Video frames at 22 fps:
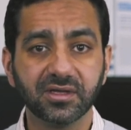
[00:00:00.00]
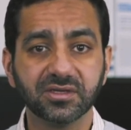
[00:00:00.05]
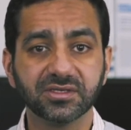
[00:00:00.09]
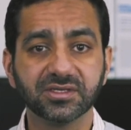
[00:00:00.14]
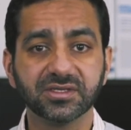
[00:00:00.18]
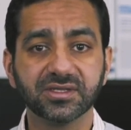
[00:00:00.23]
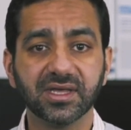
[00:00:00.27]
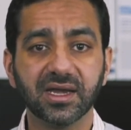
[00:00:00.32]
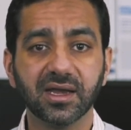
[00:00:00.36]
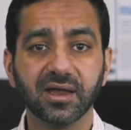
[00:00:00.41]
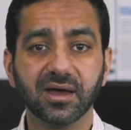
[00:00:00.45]

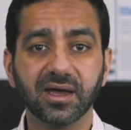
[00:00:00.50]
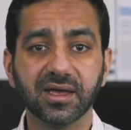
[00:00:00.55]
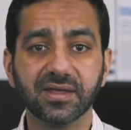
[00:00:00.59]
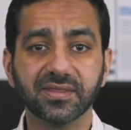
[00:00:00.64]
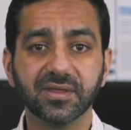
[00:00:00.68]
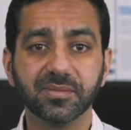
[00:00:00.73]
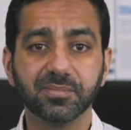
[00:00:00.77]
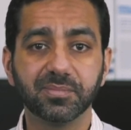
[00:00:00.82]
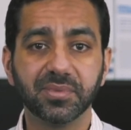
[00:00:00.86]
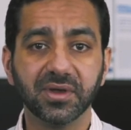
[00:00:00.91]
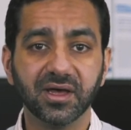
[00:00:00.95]
Do they lie in
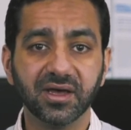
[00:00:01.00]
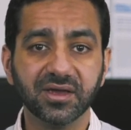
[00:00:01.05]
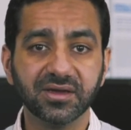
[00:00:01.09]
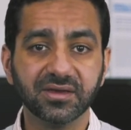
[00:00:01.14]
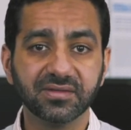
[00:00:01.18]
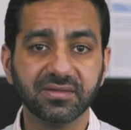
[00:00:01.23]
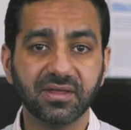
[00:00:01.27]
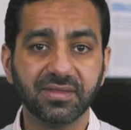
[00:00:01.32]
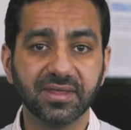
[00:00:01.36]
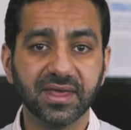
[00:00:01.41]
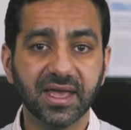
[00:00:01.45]
the blood
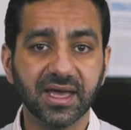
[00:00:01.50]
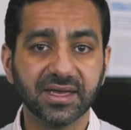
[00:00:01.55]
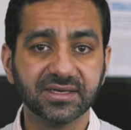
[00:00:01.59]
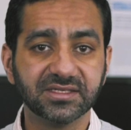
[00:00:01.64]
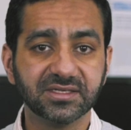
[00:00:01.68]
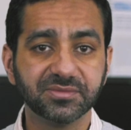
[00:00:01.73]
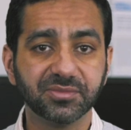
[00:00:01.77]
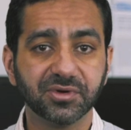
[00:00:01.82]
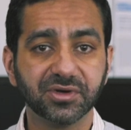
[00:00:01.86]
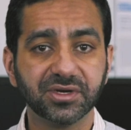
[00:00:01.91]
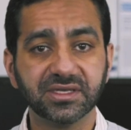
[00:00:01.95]
and then the
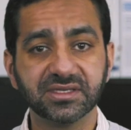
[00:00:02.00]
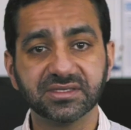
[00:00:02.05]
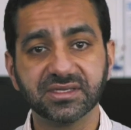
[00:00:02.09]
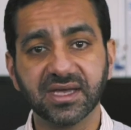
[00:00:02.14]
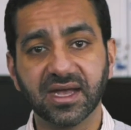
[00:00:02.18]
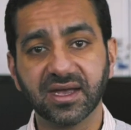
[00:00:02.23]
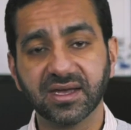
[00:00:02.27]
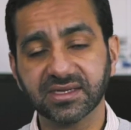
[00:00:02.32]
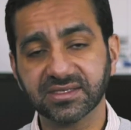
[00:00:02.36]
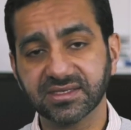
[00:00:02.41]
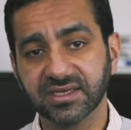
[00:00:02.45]
antibodies
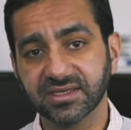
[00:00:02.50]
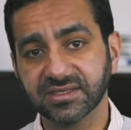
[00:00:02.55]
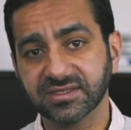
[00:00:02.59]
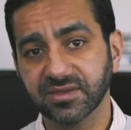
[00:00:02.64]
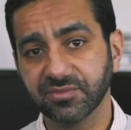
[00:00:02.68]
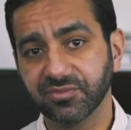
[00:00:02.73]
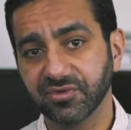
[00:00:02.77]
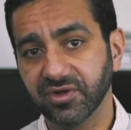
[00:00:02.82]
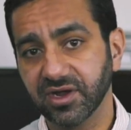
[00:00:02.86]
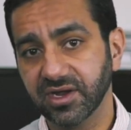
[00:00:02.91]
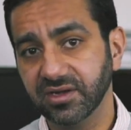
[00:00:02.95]
access
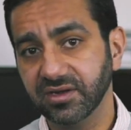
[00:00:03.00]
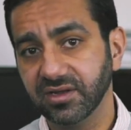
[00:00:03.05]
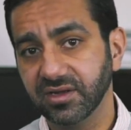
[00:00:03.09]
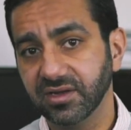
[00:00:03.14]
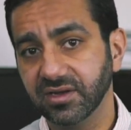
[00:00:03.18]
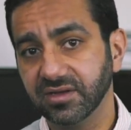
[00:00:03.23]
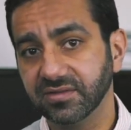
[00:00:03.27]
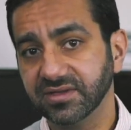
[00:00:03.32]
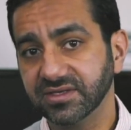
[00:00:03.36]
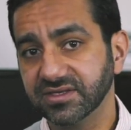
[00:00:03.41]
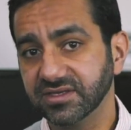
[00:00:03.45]
the brain?
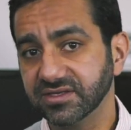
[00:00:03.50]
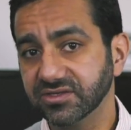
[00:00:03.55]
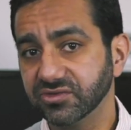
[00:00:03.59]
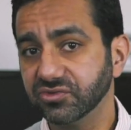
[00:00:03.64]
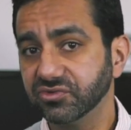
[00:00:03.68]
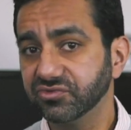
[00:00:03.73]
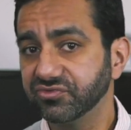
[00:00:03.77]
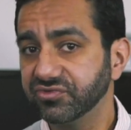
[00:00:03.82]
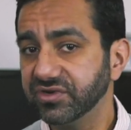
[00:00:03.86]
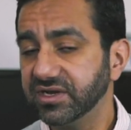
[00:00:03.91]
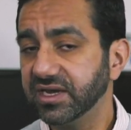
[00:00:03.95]
This is
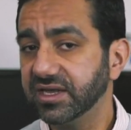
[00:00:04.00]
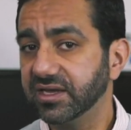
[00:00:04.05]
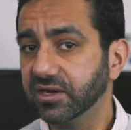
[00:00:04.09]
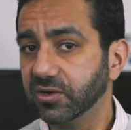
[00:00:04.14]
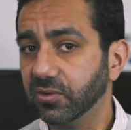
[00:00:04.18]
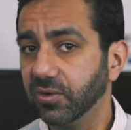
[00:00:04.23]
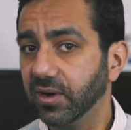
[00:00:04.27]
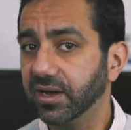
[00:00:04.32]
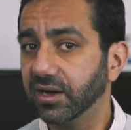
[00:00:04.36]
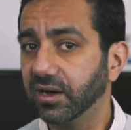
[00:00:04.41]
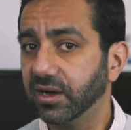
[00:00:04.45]
all really
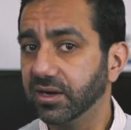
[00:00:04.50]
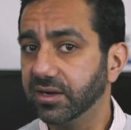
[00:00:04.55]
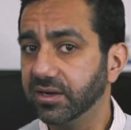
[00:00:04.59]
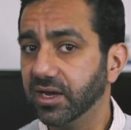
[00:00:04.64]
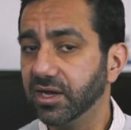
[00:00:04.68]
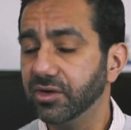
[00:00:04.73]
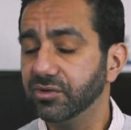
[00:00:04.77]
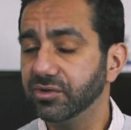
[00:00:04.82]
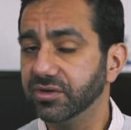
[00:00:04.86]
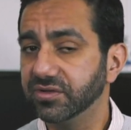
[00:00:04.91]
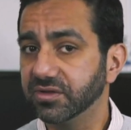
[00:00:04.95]
quite
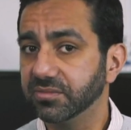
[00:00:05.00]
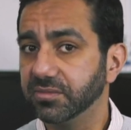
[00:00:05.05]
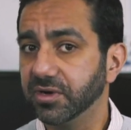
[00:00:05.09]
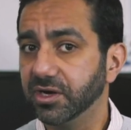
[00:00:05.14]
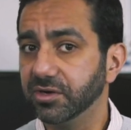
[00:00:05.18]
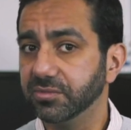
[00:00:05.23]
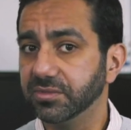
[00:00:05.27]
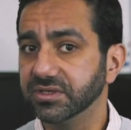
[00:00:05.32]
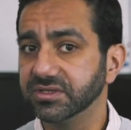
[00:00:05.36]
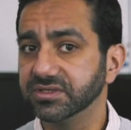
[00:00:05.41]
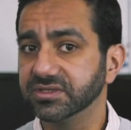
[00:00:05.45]
unknown at the
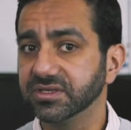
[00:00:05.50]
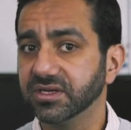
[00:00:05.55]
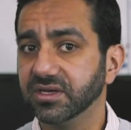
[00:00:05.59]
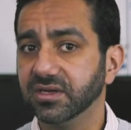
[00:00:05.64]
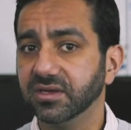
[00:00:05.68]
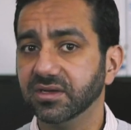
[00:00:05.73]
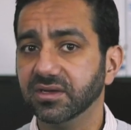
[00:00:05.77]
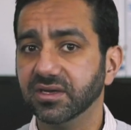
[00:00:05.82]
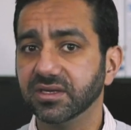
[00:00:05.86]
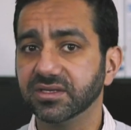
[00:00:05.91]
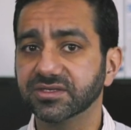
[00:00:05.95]
moment.
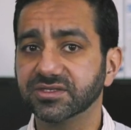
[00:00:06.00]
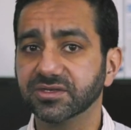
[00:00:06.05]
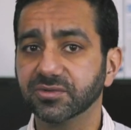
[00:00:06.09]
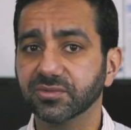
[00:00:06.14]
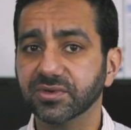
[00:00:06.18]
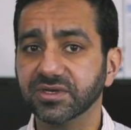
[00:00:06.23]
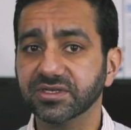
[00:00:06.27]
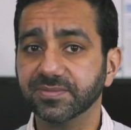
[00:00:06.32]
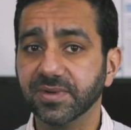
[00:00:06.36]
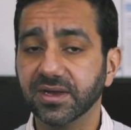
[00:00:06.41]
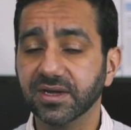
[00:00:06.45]
And so
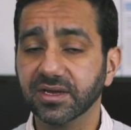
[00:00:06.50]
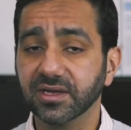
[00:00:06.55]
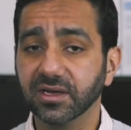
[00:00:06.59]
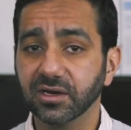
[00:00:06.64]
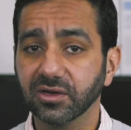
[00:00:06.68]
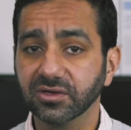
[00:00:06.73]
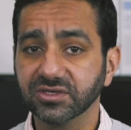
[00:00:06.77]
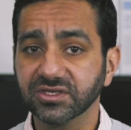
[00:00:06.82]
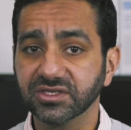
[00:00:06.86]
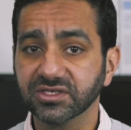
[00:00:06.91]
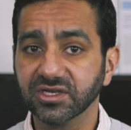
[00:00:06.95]
we're spending a
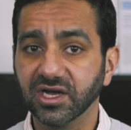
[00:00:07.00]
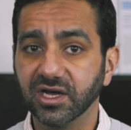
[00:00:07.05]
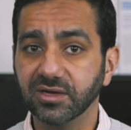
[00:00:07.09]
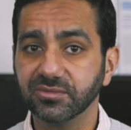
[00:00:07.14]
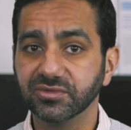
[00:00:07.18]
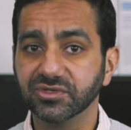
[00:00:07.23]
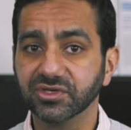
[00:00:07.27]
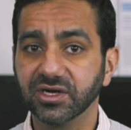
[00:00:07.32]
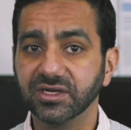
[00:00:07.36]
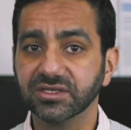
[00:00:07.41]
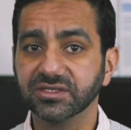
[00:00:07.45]
lot of
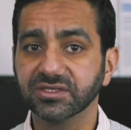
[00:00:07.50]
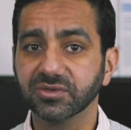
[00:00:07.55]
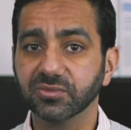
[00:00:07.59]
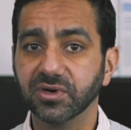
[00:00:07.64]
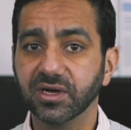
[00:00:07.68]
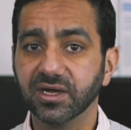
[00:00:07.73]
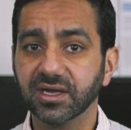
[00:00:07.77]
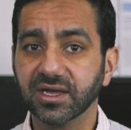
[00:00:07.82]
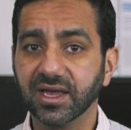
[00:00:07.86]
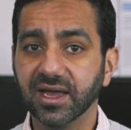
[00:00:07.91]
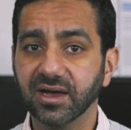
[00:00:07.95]
time trying to
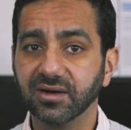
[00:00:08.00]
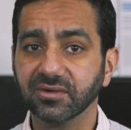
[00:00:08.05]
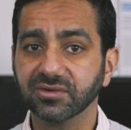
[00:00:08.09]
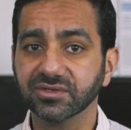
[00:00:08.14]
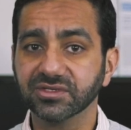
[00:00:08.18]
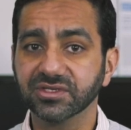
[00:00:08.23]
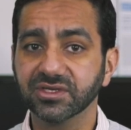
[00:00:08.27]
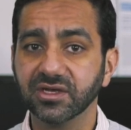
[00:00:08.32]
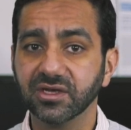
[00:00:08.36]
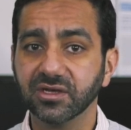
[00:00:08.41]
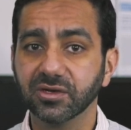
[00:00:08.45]
work
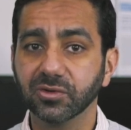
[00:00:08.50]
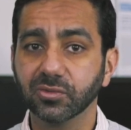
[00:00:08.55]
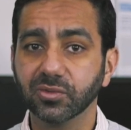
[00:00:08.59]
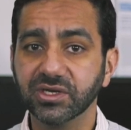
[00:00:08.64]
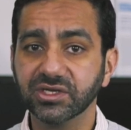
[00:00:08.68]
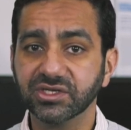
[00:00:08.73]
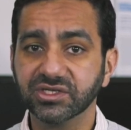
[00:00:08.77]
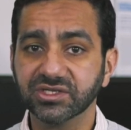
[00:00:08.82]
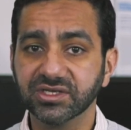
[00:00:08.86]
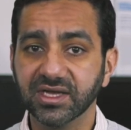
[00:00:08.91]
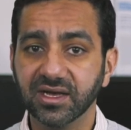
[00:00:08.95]
out
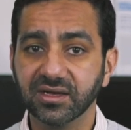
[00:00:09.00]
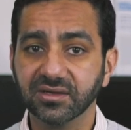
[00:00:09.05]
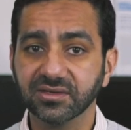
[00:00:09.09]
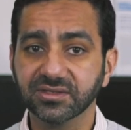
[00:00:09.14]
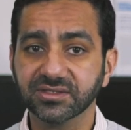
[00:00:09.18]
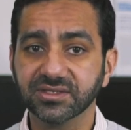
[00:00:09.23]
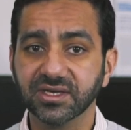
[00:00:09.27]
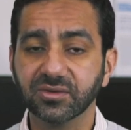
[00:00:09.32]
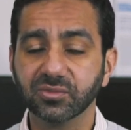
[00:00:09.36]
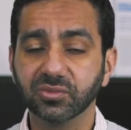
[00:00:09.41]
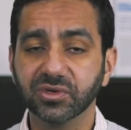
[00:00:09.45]
which
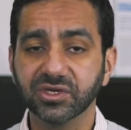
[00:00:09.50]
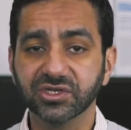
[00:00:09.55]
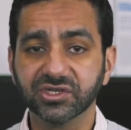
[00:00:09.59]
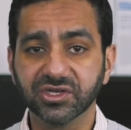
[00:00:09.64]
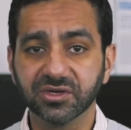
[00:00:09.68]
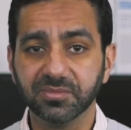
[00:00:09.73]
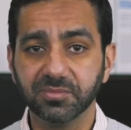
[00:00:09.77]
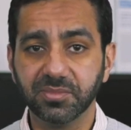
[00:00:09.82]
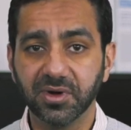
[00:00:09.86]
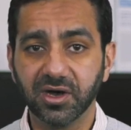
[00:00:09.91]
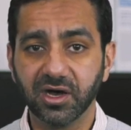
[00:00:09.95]
cells in which
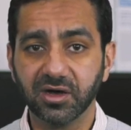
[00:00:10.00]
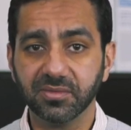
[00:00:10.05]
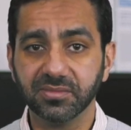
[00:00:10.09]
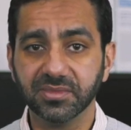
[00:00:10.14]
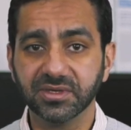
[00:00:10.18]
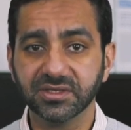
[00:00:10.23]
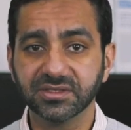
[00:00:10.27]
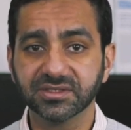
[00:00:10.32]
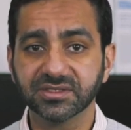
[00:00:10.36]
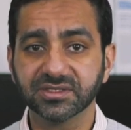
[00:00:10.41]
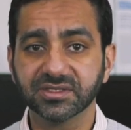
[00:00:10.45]

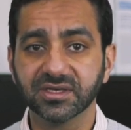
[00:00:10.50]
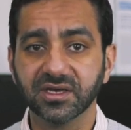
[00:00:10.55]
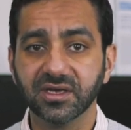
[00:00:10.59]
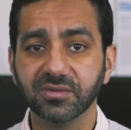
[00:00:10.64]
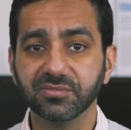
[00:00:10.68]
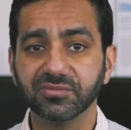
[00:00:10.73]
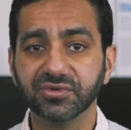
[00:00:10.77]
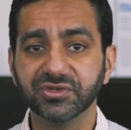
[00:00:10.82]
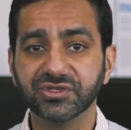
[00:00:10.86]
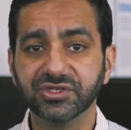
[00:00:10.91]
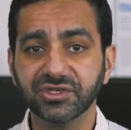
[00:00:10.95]
compartments
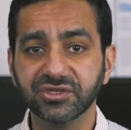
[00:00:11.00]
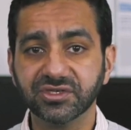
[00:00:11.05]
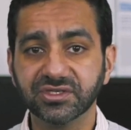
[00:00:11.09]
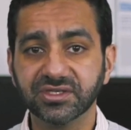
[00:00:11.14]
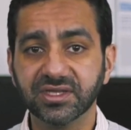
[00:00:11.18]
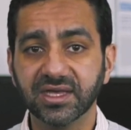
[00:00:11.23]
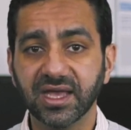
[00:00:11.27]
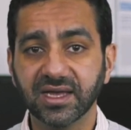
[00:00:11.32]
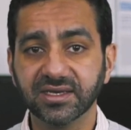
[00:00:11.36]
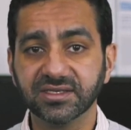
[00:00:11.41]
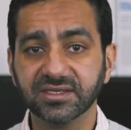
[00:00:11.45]
produce the